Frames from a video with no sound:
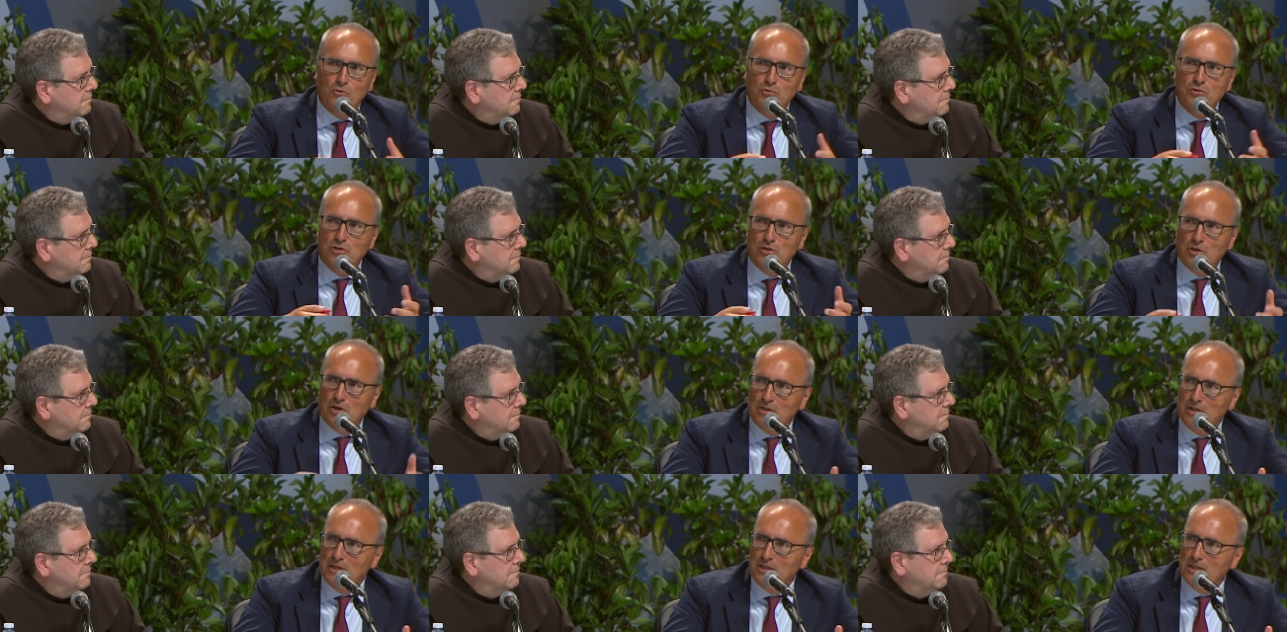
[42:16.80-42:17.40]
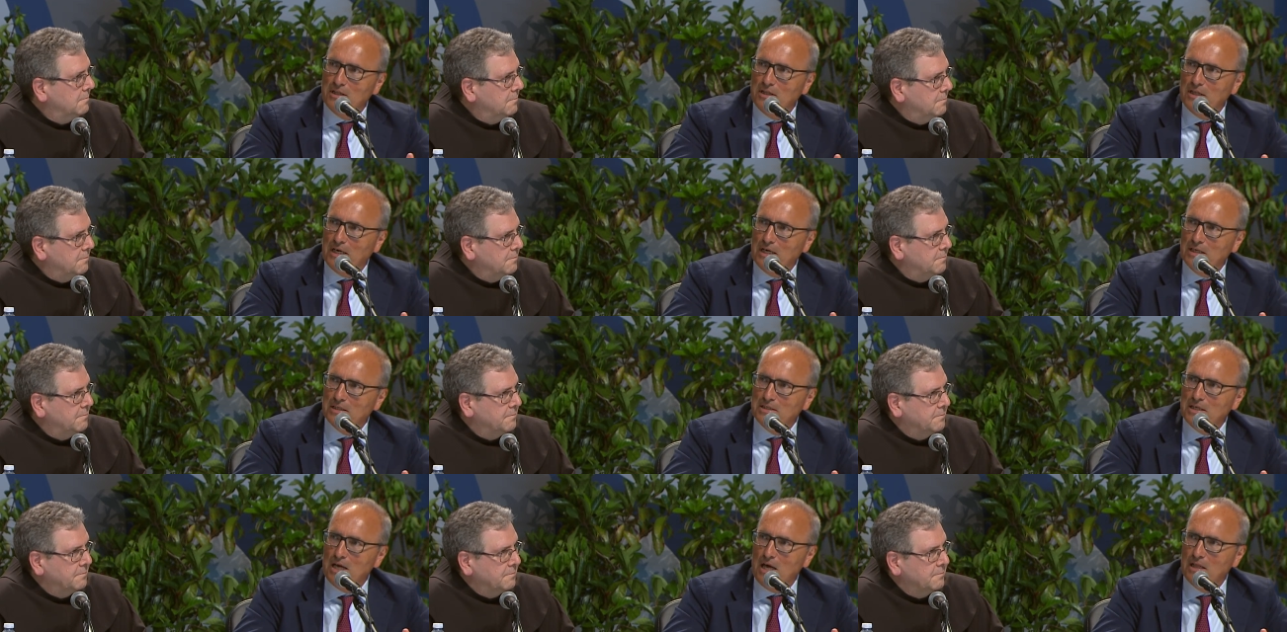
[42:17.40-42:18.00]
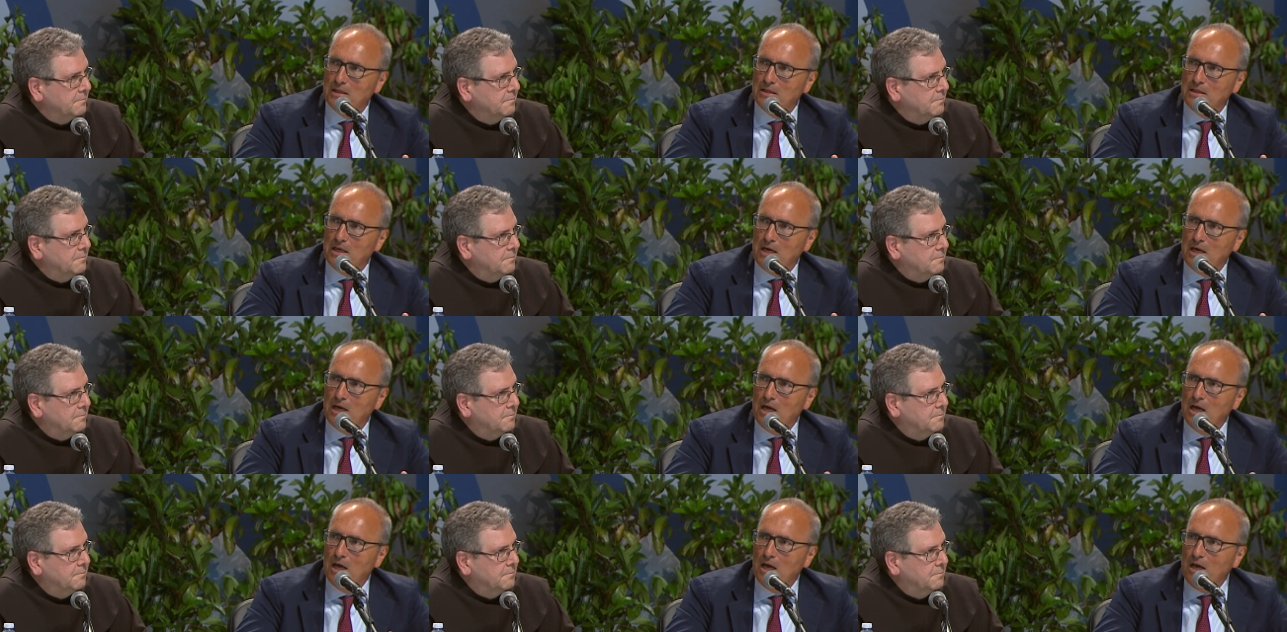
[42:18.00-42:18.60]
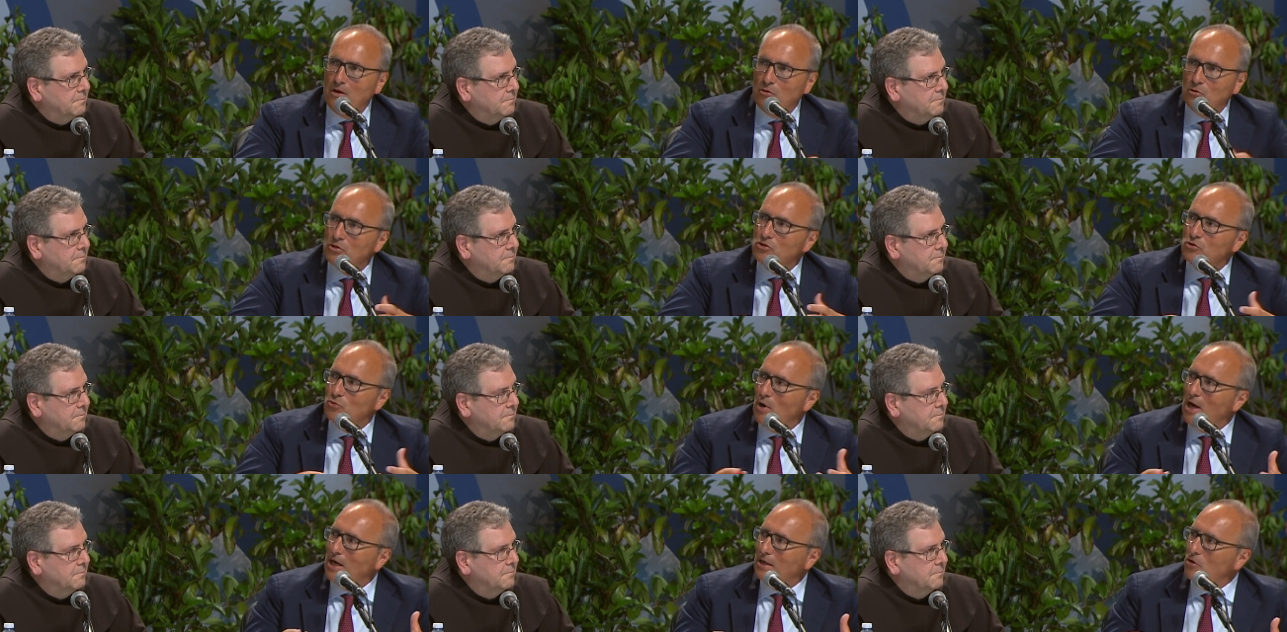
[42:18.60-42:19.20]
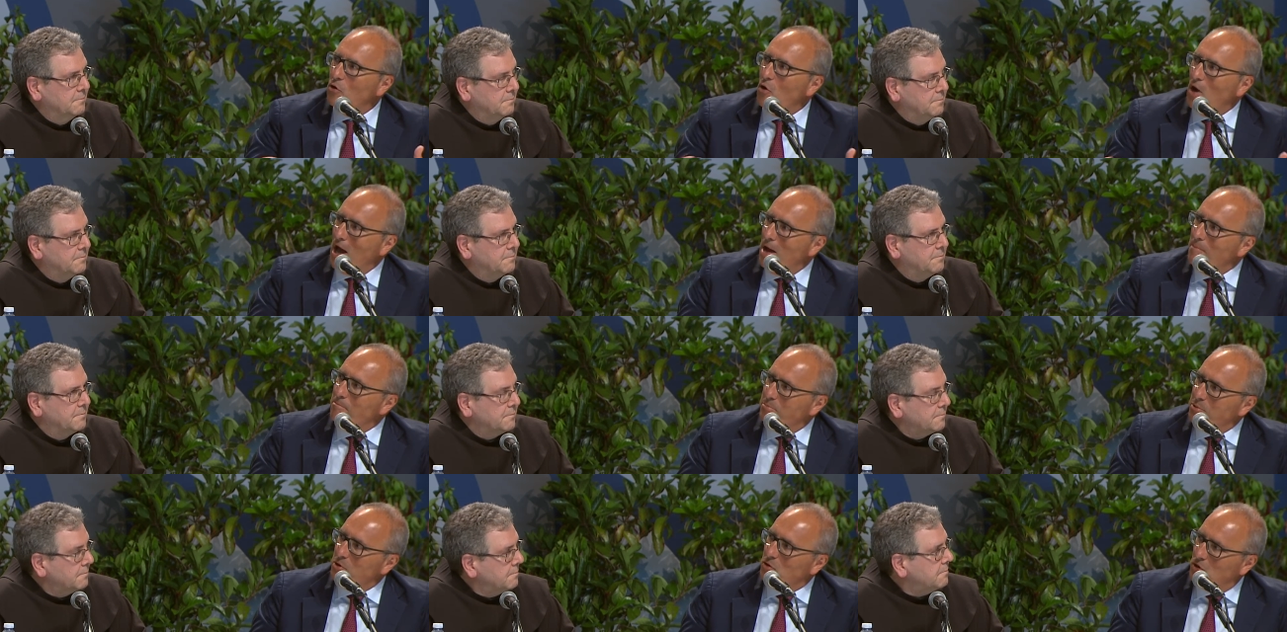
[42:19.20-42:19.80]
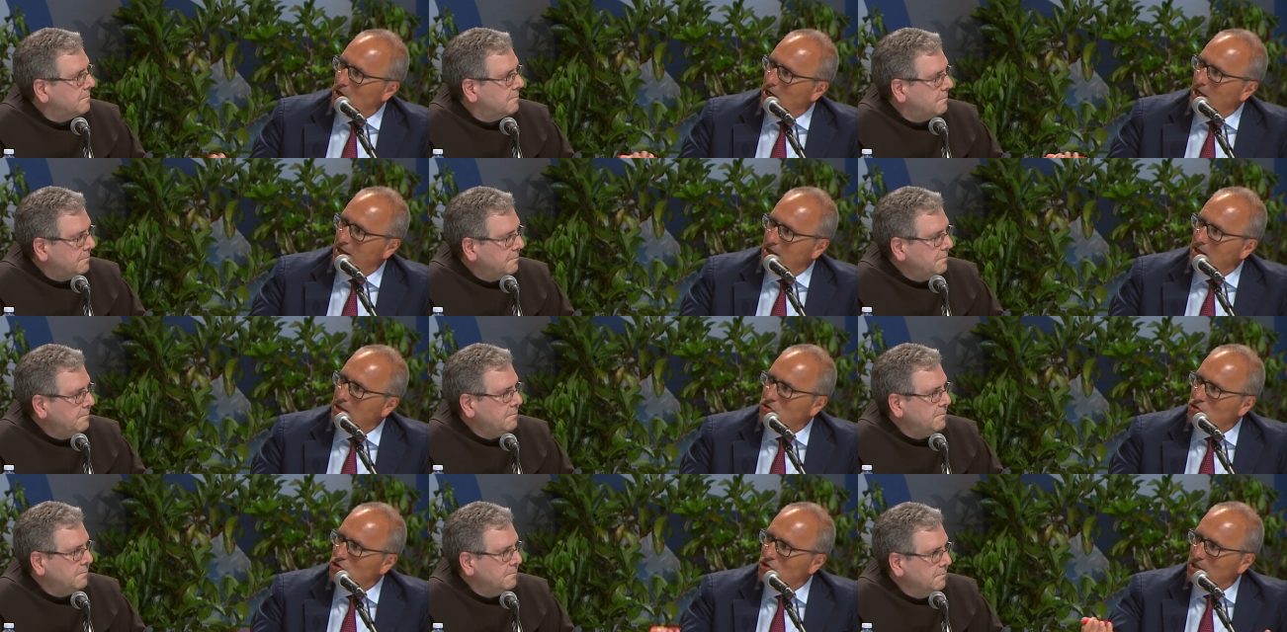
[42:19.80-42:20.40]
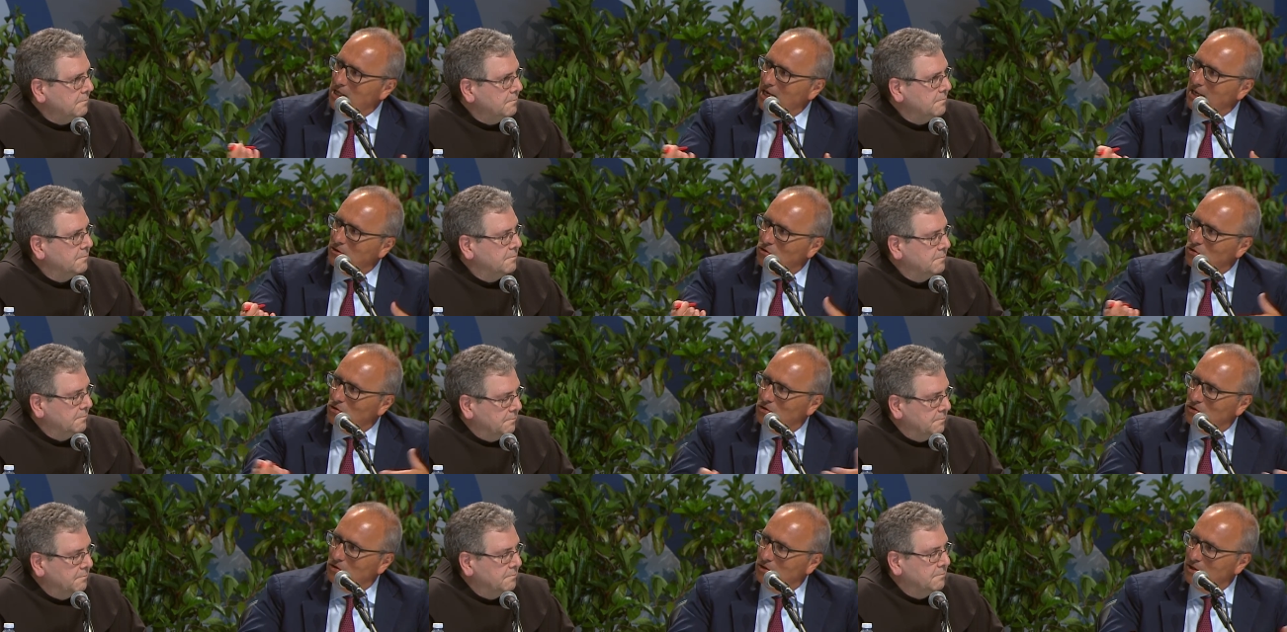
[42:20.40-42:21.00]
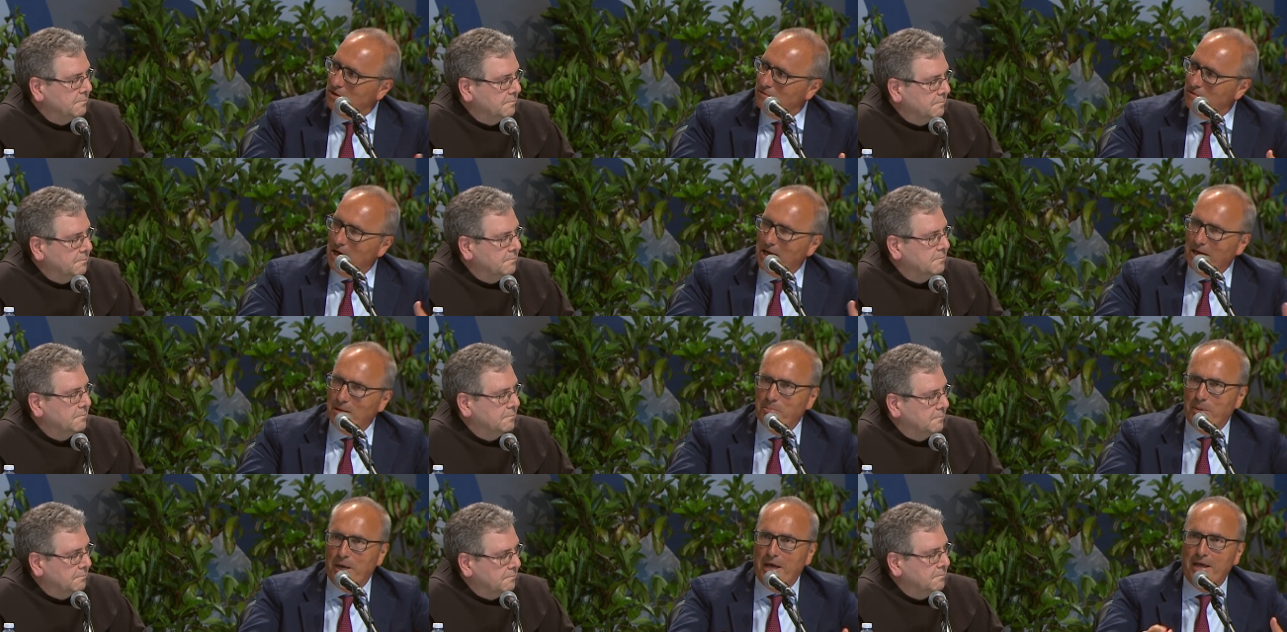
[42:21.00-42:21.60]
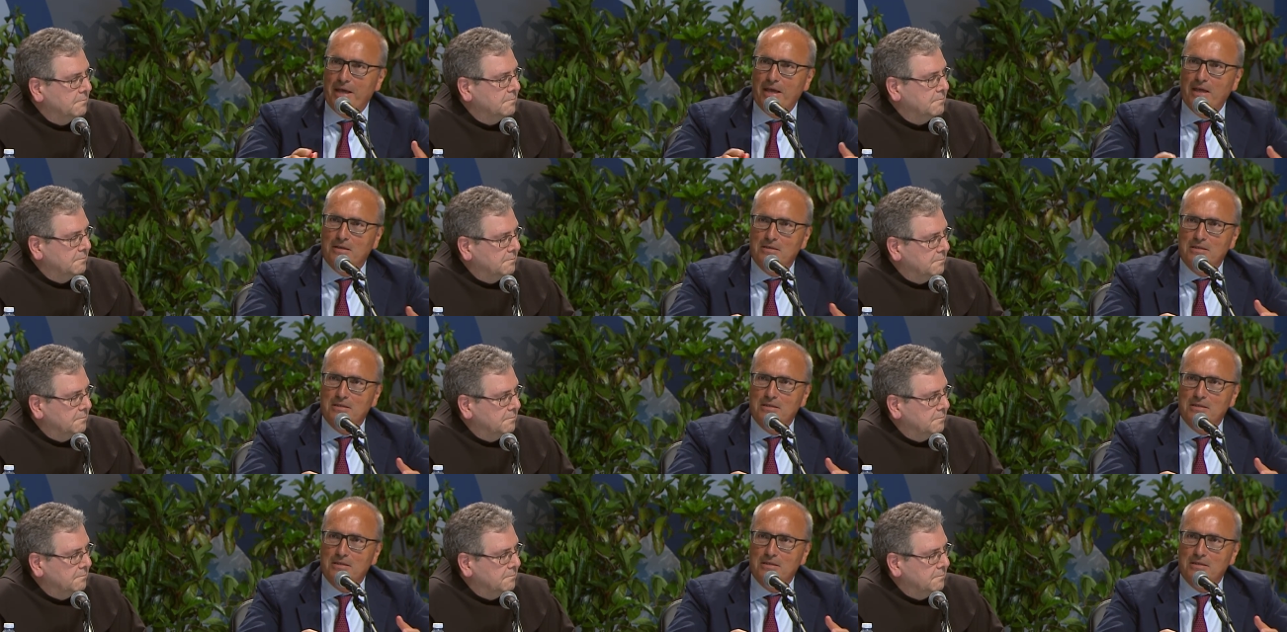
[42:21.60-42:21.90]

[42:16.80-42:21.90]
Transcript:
Speaker 1: And naturally, the gaze of the Holy Land is very broad.